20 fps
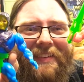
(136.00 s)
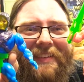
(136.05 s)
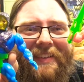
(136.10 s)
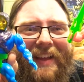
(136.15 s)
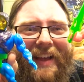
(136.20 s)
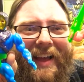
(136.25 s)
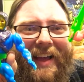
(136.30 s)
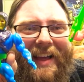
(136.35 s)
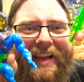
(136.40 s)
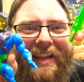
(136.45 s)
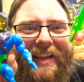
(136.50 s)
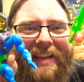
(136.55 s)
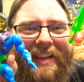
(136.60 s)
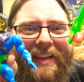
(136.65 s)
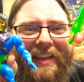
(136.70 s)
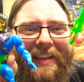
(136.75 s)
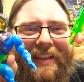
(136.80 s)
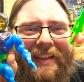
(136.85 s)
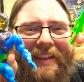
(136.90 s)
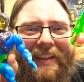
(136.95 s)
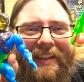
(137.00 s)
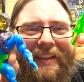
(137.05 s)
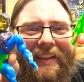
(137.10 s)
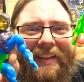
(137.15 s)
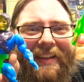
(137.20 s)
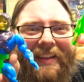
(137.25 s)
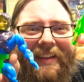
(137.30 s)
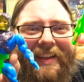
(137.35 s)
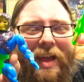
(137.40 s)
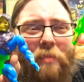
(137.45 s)
Huh?
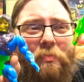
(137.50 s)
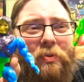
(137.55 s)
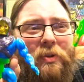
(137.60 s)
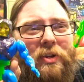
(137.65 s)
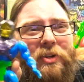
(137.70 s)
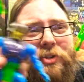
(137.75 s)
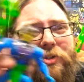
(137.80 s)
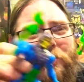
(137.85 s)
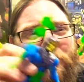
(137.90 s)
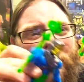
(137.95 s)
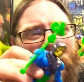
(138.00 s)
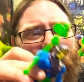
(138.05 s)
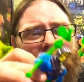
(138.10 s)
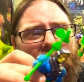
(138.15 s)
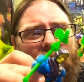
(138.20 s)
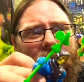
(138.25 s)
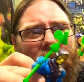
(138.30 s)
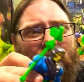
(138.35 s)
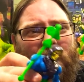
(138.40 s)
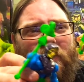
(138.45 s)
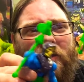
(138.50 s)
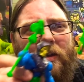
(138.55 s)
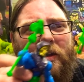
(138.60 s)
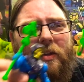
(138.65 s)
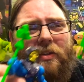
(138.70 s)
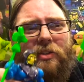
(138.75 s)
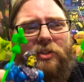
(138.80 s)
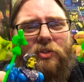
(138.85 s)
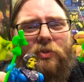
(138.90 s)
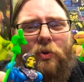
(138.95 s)
I'm pretty sure that the
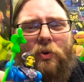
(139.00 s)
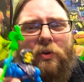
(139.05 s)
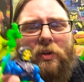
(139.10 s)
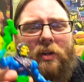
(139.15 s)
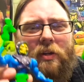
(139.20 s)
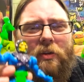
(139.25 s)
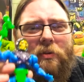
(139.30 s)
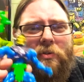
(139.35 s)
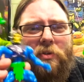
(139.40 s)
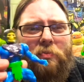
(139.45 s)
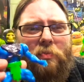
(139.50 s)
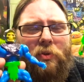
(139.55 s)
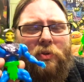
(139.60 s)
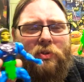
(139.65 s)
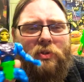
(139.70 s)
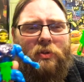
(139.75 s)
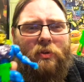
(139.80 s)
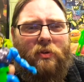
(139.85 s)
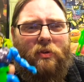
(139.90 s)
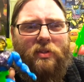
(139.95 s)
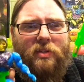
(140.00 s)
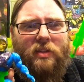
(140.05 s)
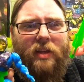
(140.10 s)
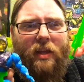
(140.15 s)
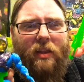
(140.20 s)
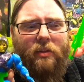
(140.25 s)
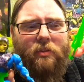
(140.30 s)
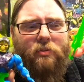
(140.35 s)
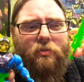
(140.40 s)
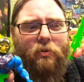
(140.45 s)
sword here is supposed to go to
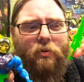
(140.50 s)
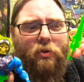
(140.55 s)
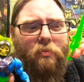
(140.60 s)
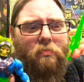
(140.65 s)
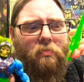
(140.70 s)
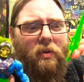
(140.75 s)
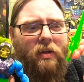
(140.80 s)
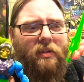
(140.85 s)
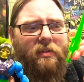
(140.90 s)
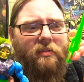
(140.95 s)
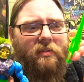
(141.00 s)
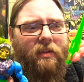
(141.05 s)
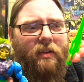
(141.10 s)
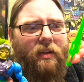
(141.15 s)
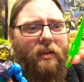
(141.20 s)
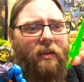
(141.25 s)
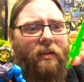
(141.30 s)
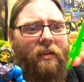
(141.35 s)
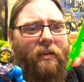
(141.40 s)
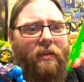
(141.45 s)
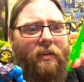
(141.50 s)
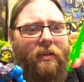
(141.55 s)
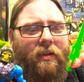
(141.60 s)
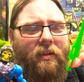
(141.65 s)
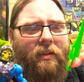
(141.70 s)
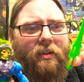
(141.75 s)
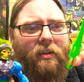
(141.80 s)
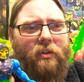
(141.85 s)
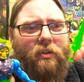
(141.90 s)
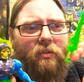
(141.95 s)
Skeletor, but
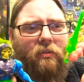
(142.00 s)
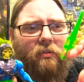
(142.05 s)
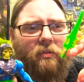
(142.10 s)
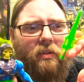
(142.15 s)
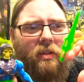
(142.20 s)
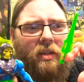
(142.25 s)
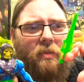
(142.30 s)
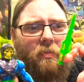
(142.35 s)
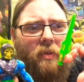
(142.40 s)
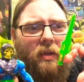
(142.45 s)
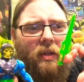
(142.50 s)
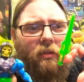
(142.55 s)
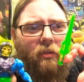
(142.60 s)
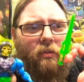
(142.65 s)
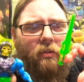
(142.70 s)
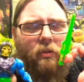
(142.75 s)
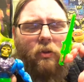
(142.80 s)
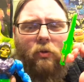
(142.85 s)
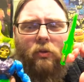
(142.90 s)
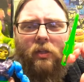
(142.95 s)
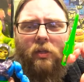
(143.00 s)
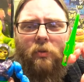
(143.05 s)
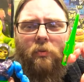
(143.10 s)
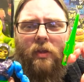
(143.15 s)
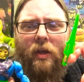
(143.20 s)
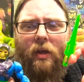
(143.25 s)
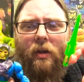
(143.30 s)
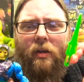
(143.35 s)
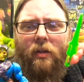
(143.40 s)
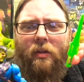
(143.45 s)
He-Man looked lonely
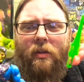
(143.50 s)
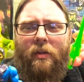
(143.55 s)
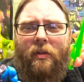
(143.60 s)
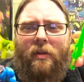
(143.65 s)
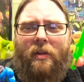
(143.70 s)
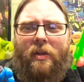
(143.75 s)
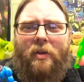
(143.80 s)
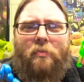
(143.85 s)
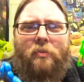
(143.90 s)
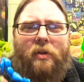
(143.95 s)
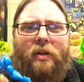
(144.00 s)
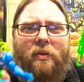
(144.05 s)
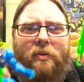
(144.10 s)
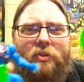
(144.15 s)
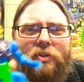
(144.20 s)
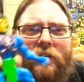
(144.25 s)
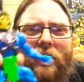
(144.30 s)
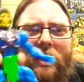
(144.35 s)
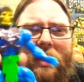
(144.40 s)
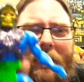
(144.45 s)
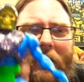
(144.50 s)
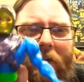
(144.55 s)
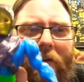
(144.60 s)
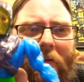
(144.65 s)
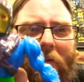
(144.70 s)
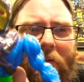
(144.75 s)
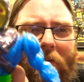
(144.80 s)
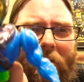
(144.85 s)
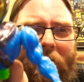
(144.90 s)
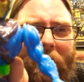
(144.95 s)
without it. But check it
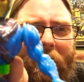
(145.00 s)
out.